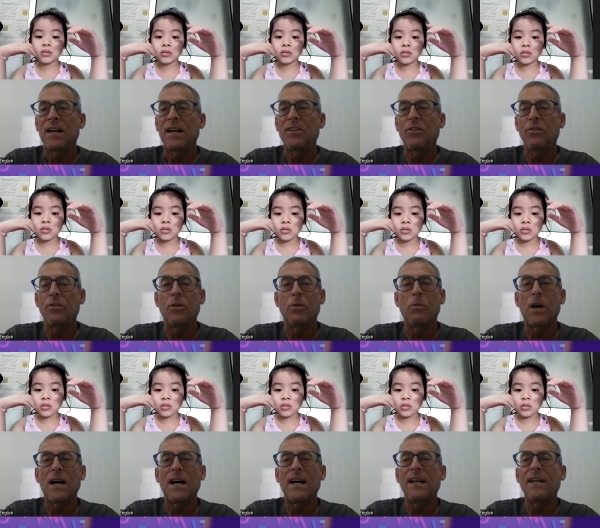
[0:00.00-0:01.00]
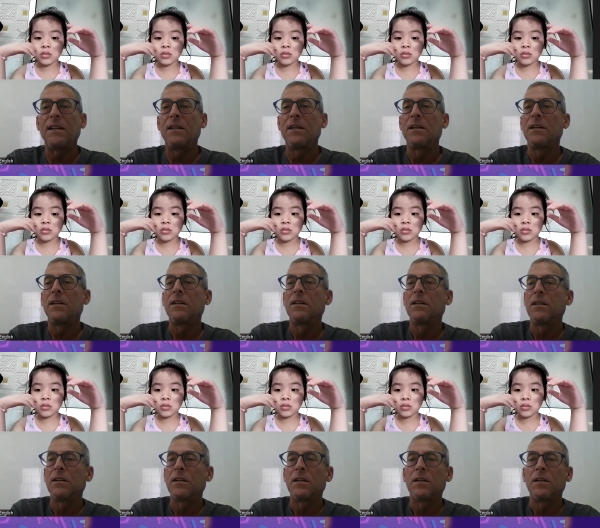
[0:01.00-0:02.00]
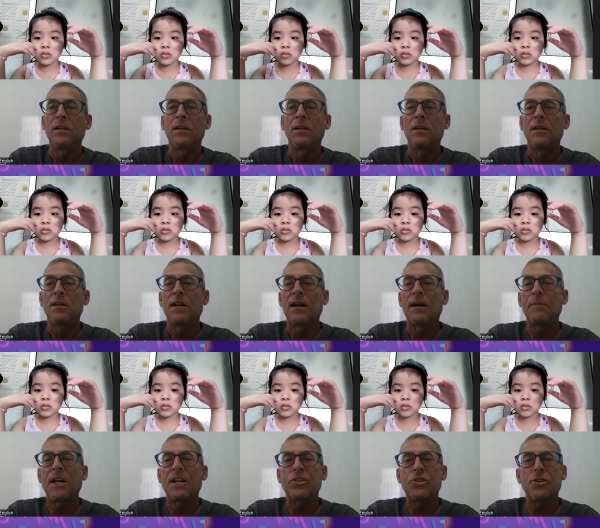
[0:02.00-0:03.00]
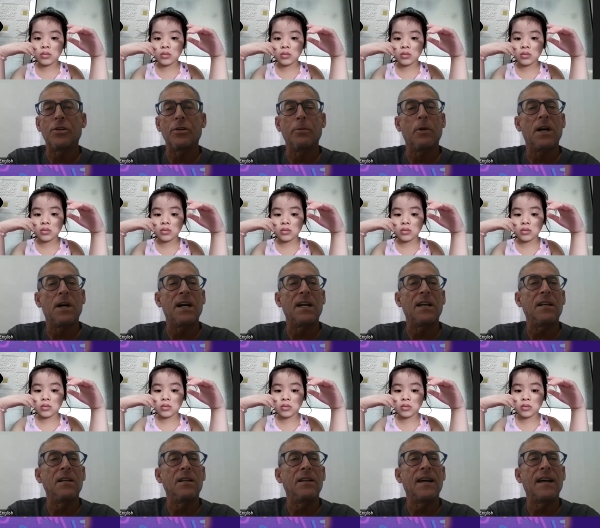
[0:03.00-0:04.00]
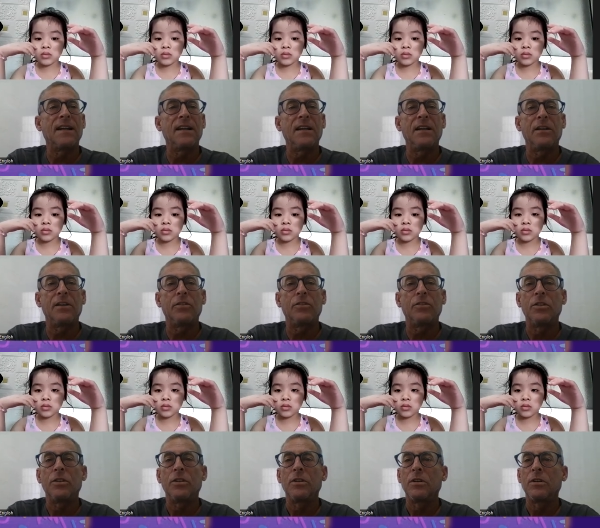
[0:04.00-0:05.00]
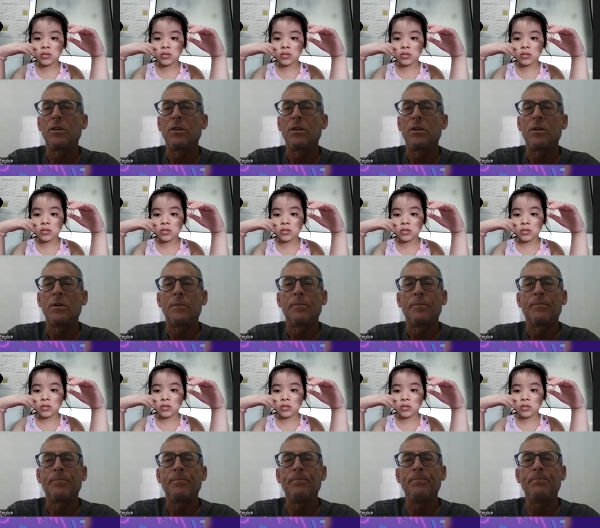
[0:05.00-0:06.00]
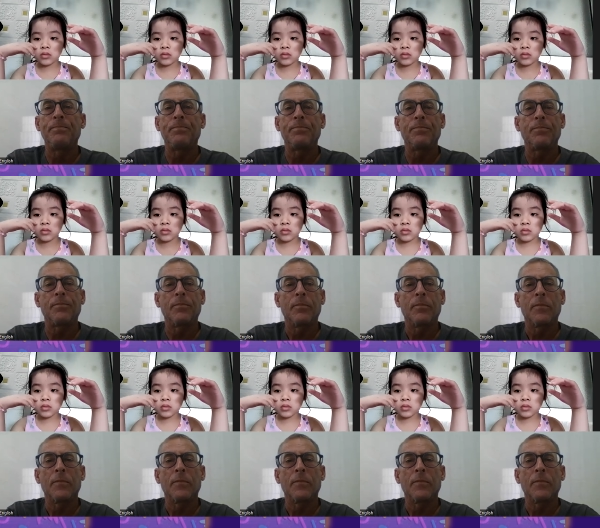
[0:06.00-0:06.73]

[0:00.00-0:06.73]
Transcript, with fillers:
Speaker 1: I don't know why. I'm not sure why that is. Hmm.